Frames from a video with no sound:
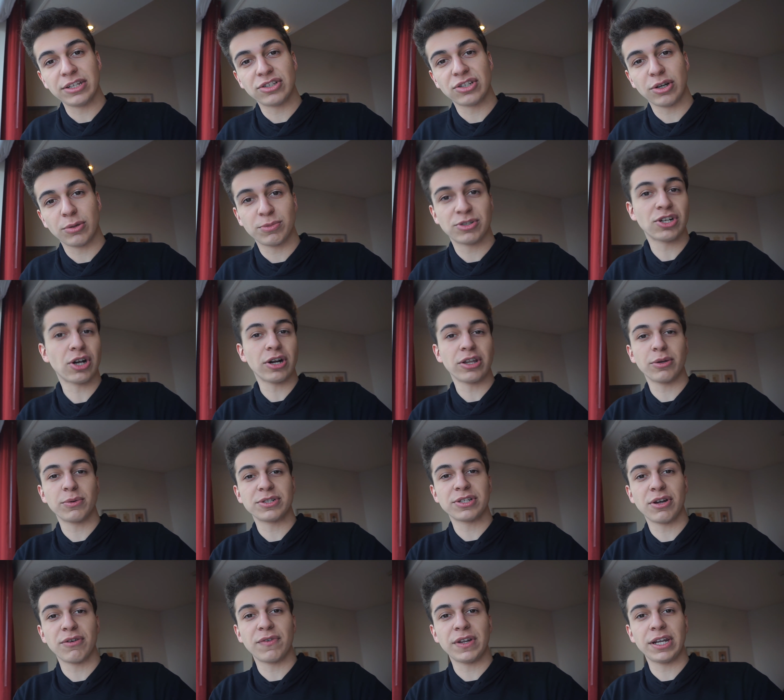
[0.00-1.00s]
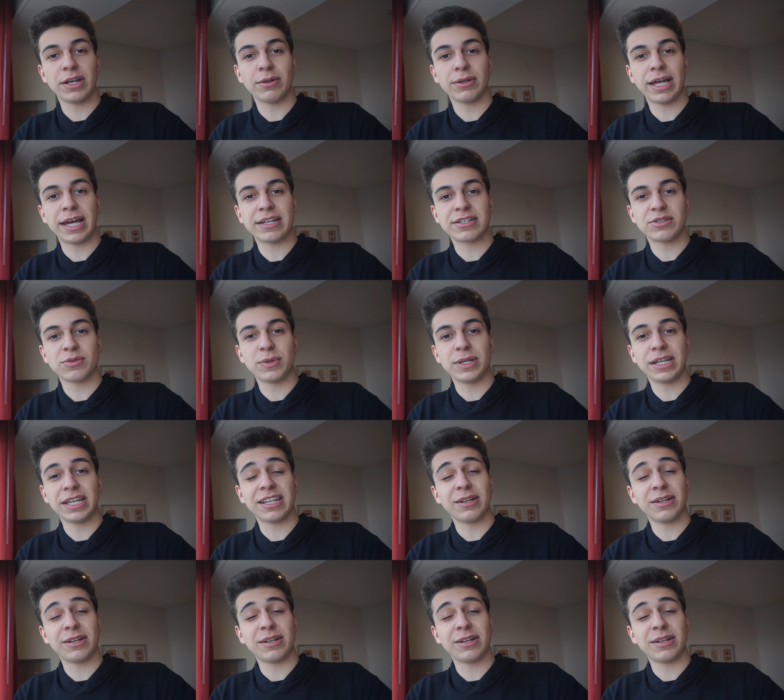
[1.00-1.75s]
so I'm sorry there was no video last week.